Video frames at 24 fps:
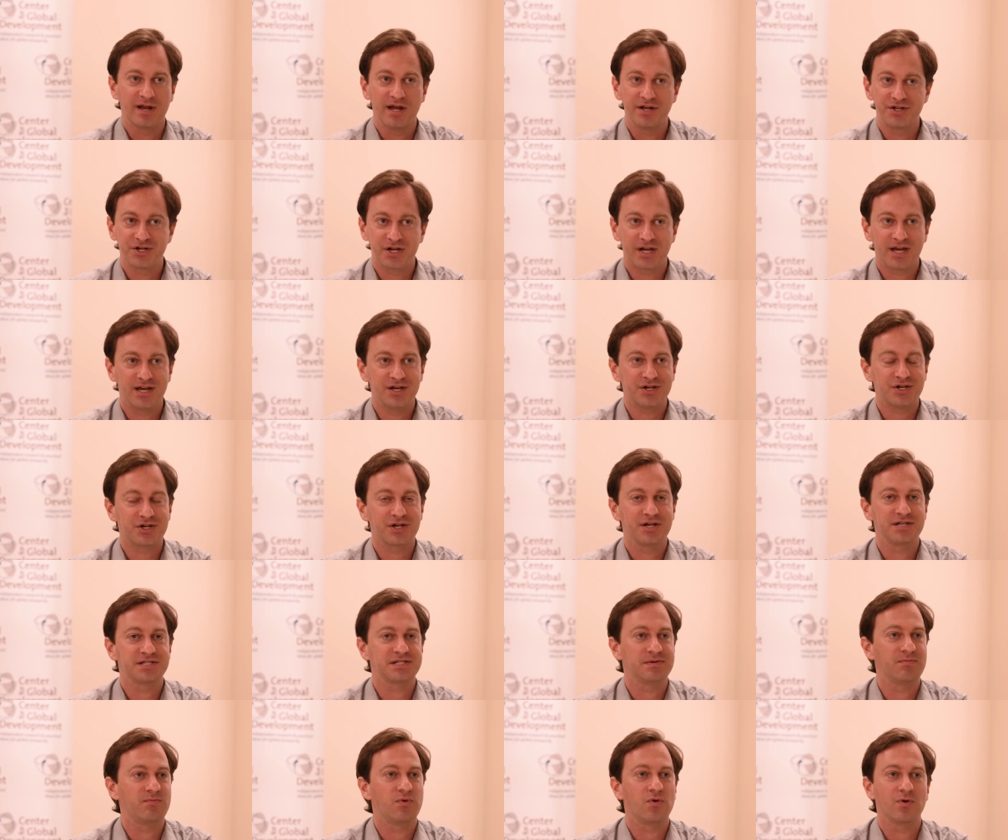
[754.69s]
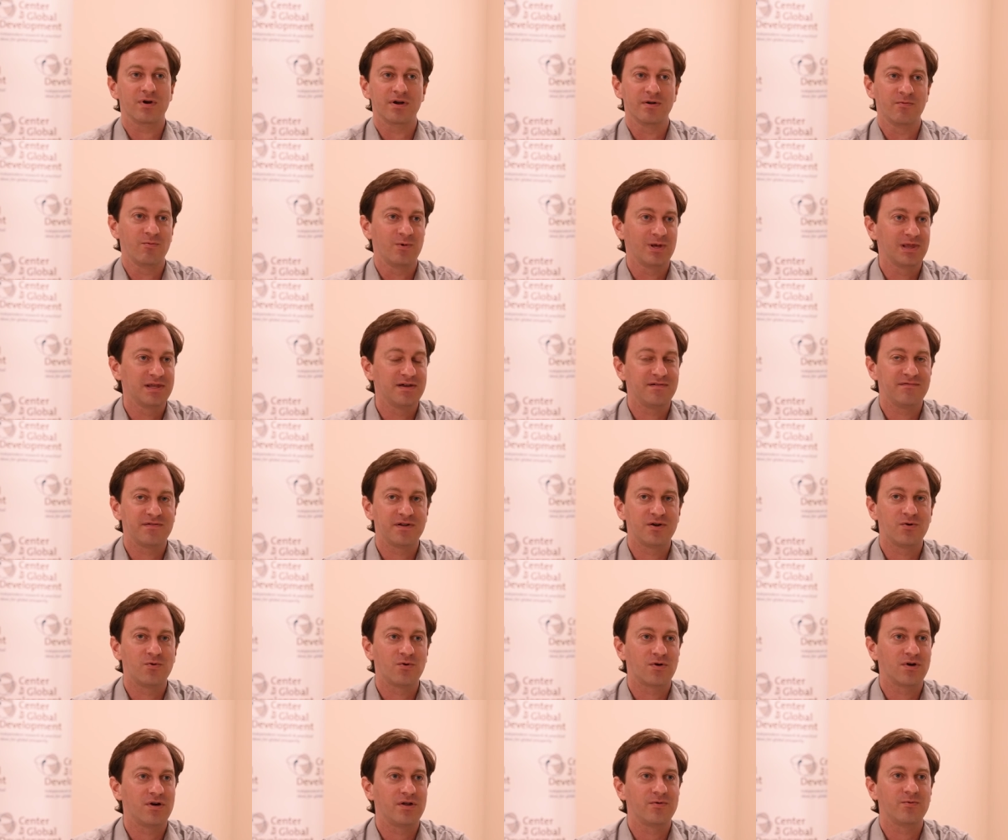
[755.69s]
Education is important. We live in a
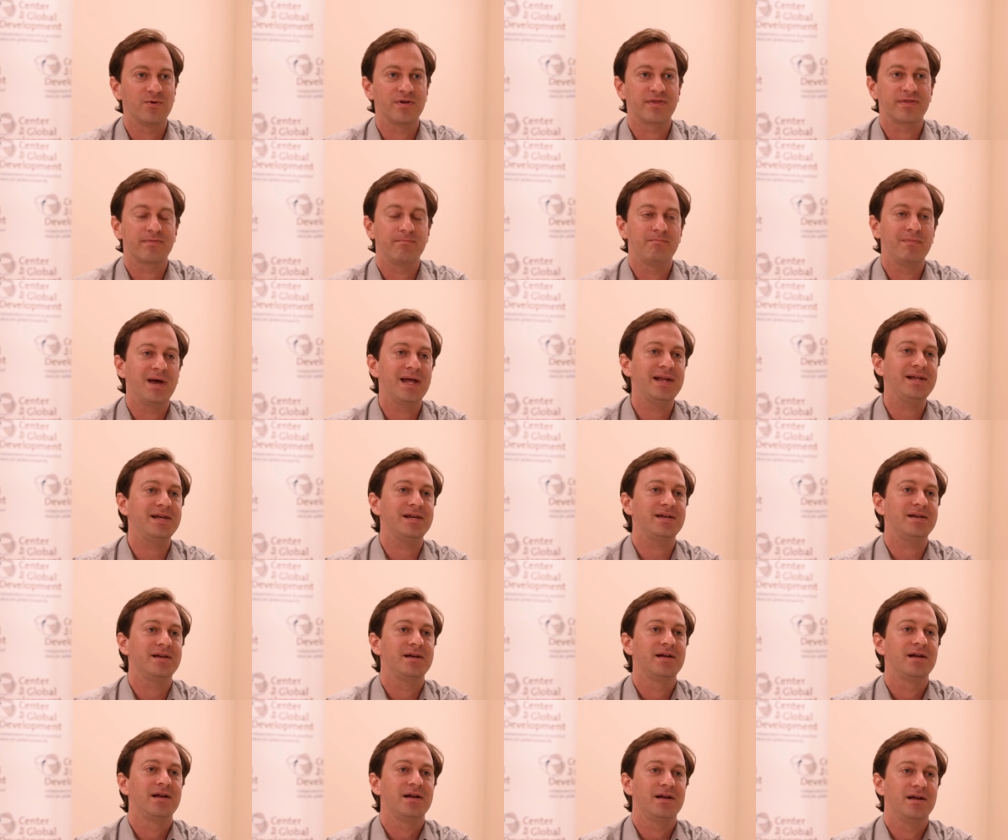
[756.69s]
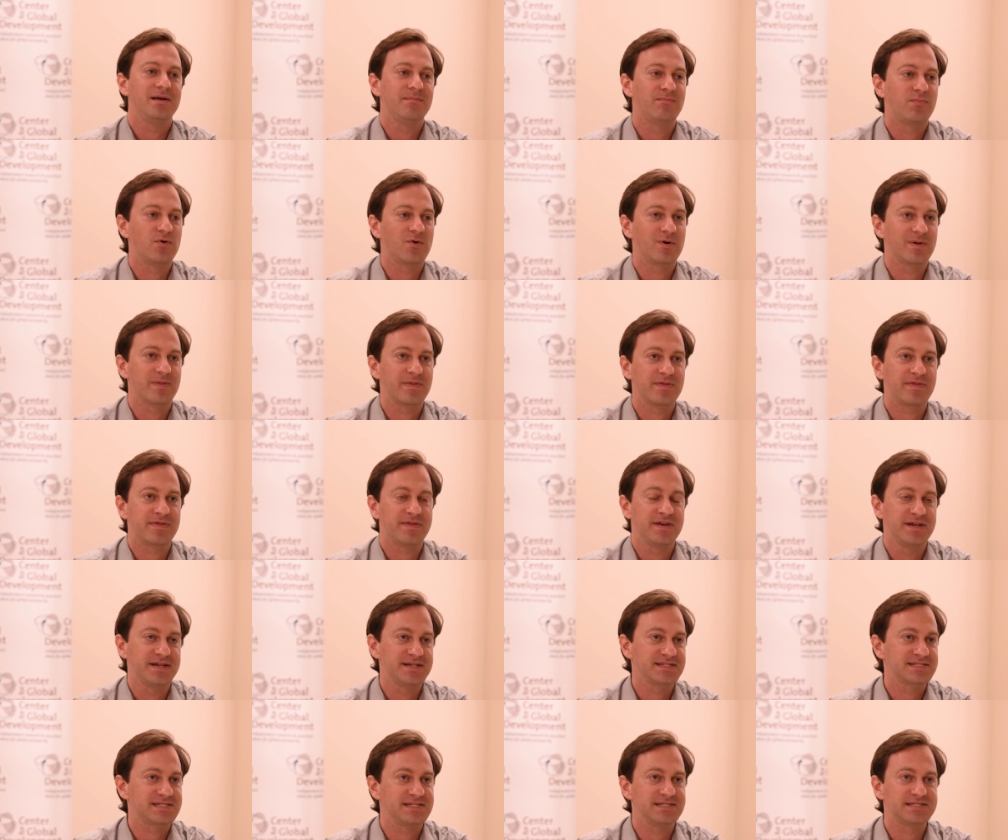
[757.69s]
world with many important
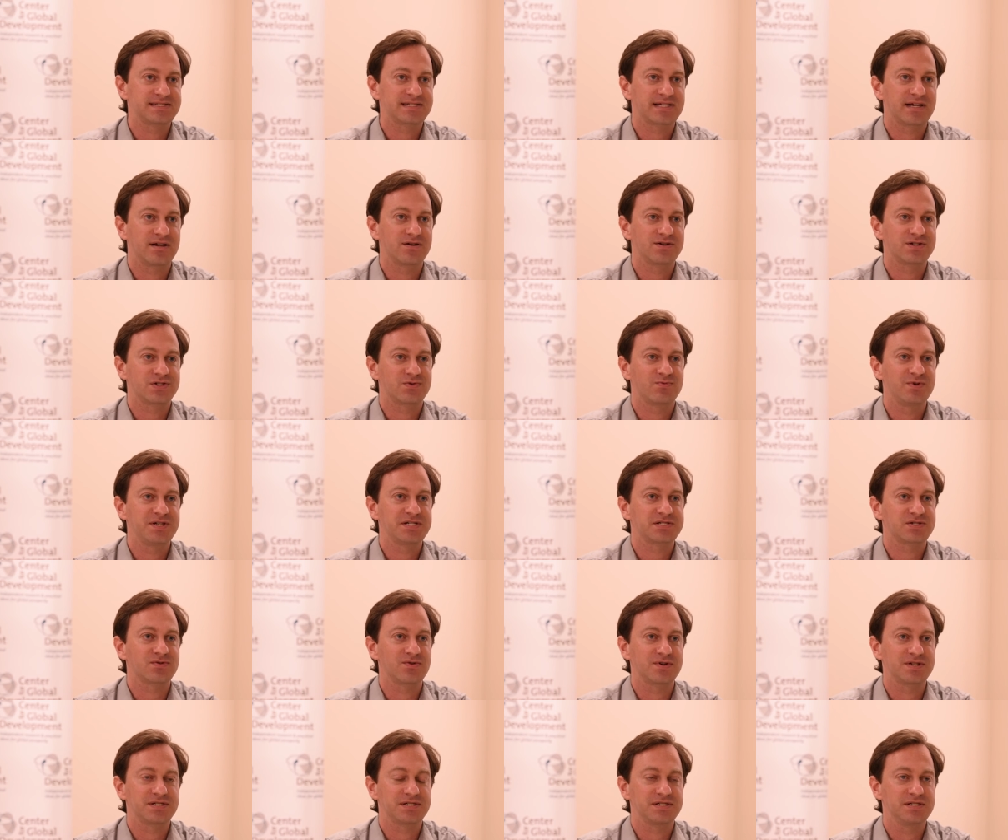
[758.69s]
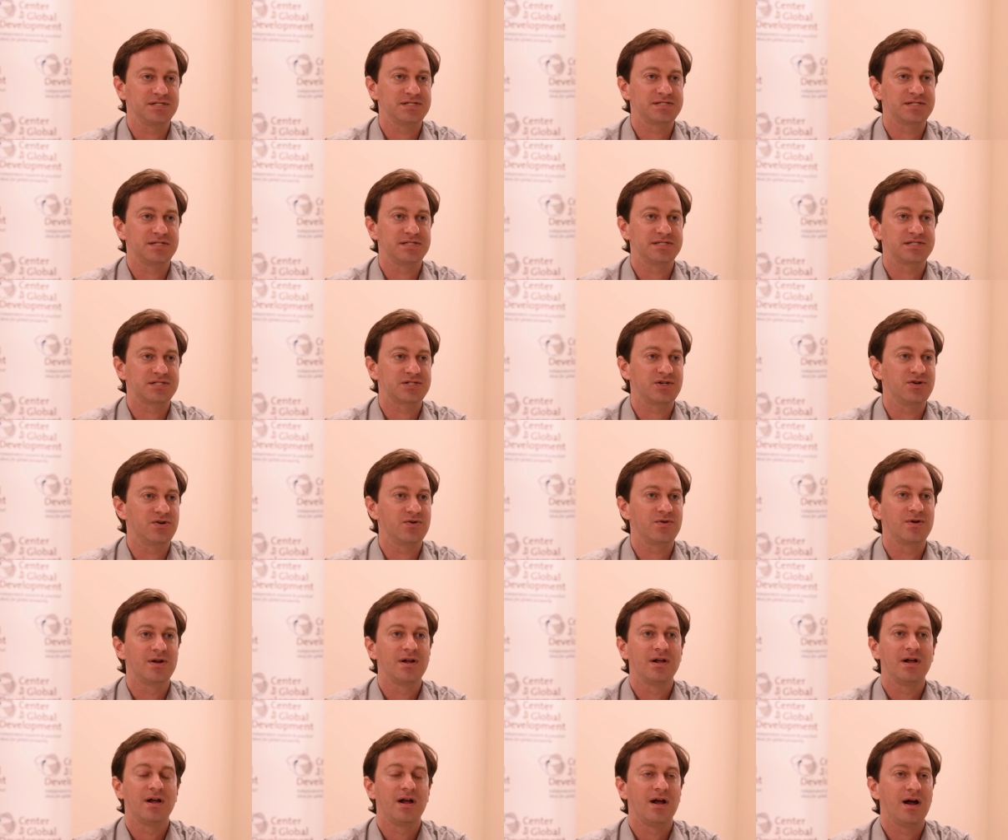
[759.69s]
things and scarce resources, and so
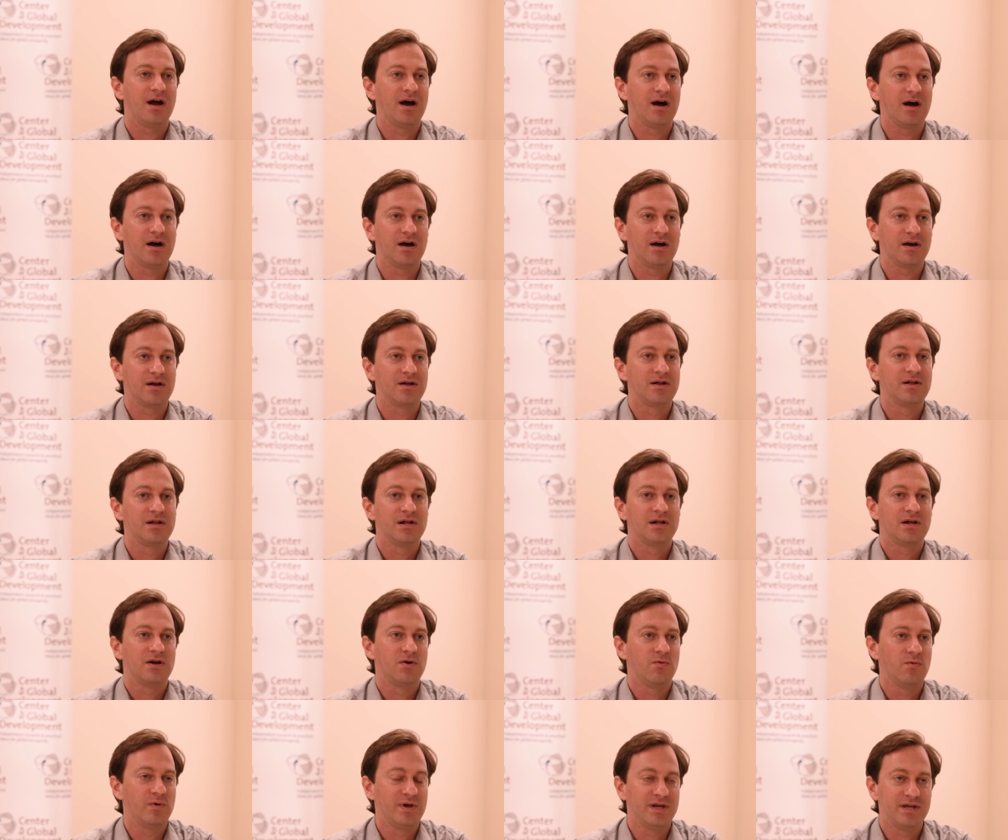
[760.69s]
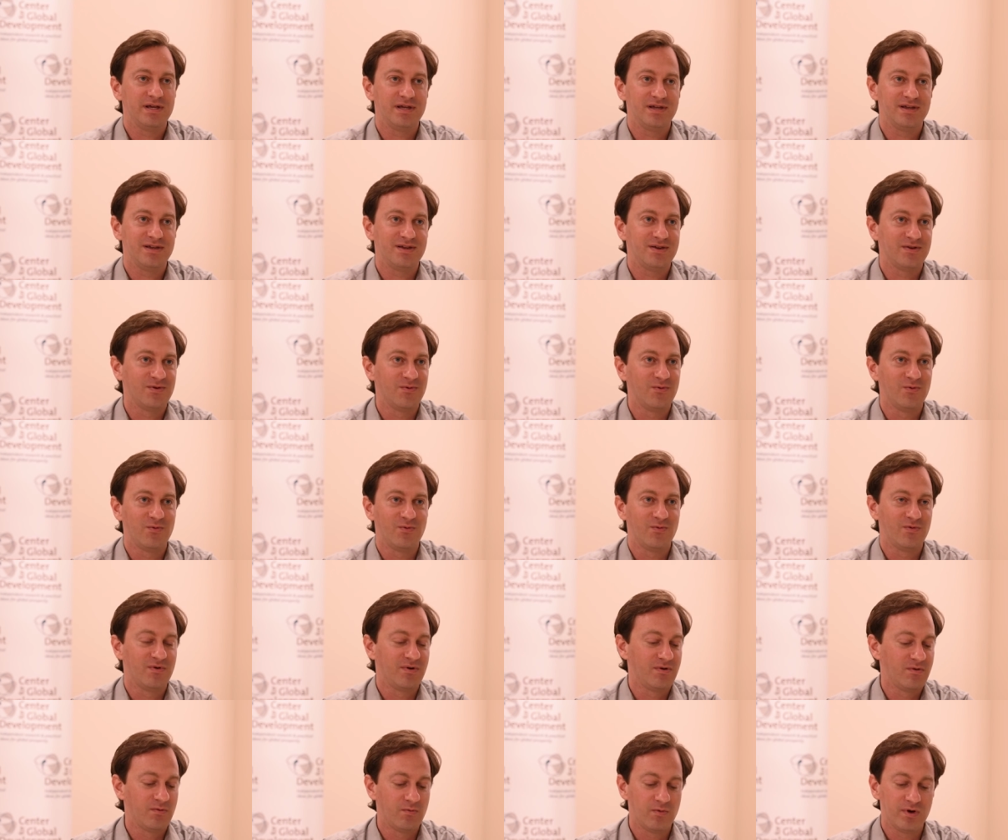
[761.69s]
uh, we,
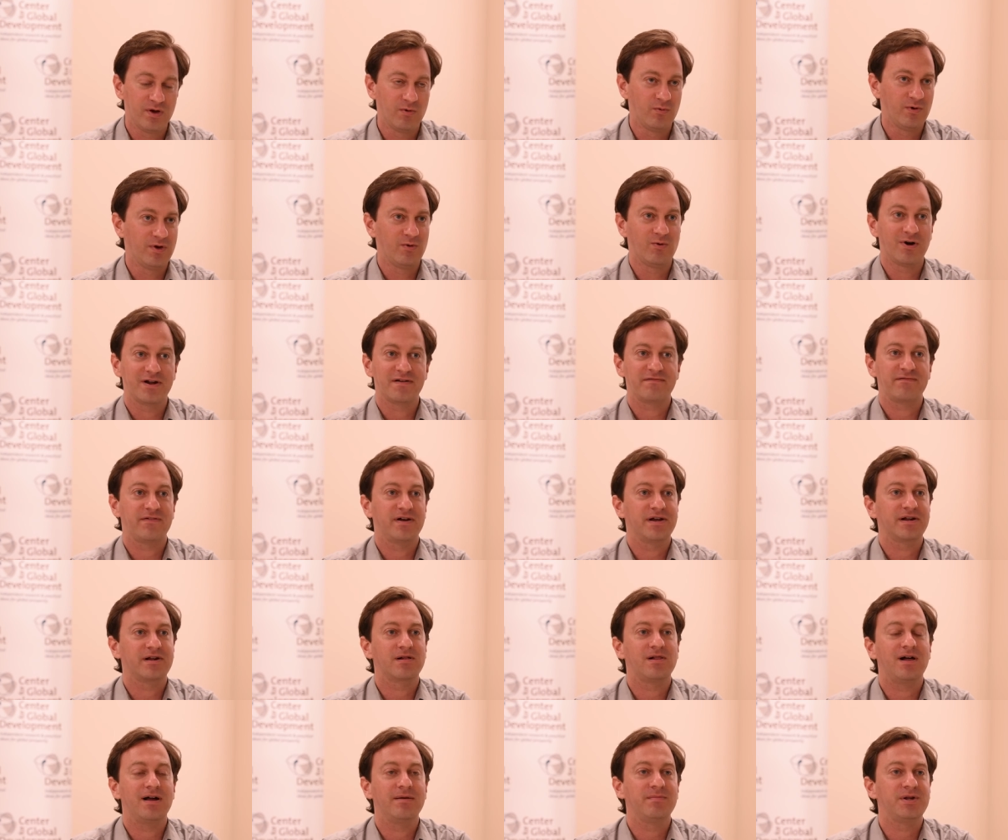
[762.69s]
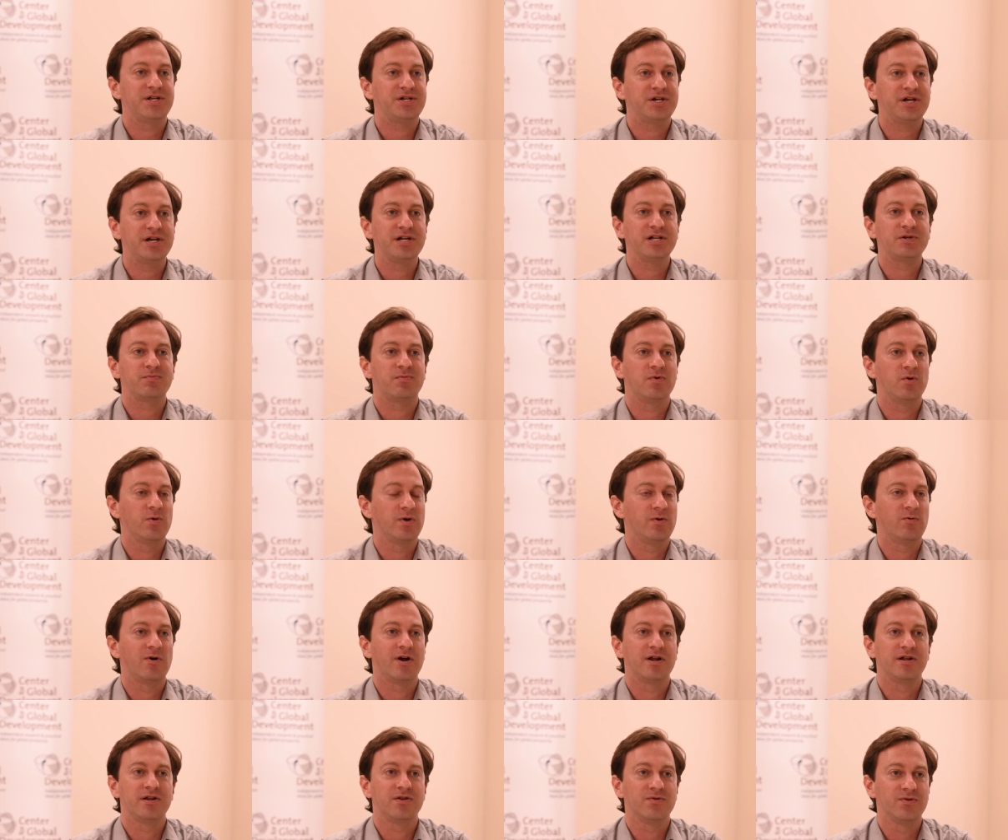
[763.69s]
we, we want to fight climate change, but we
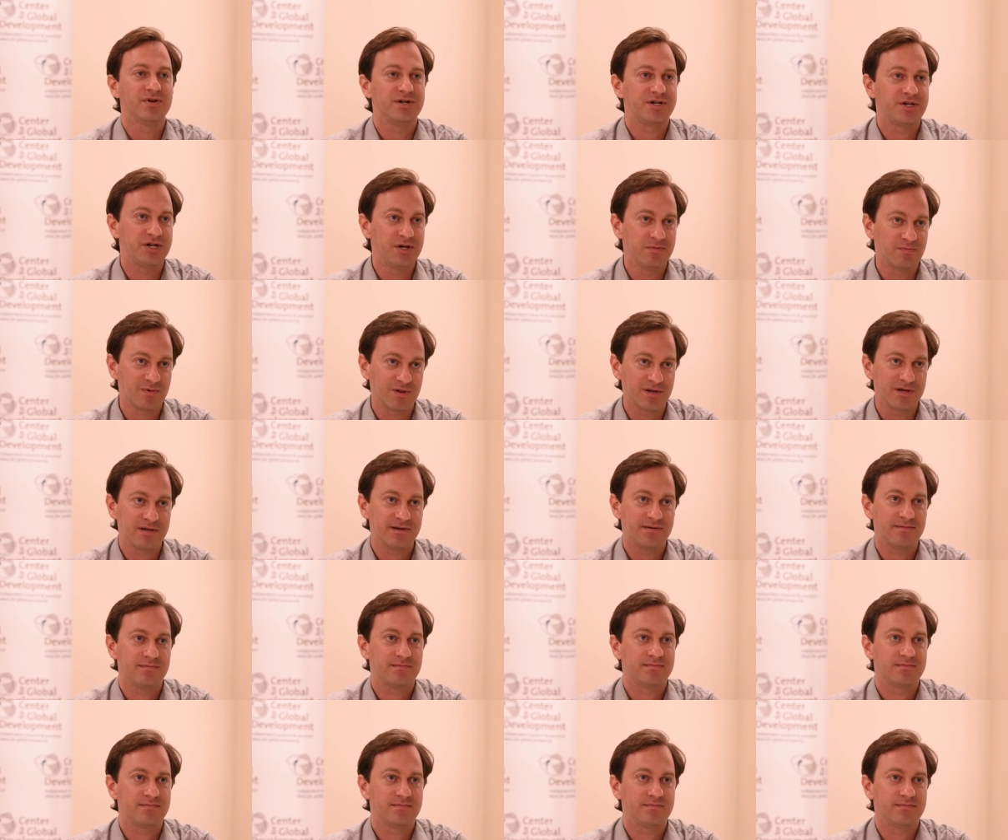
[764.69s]
want to do it cheaply.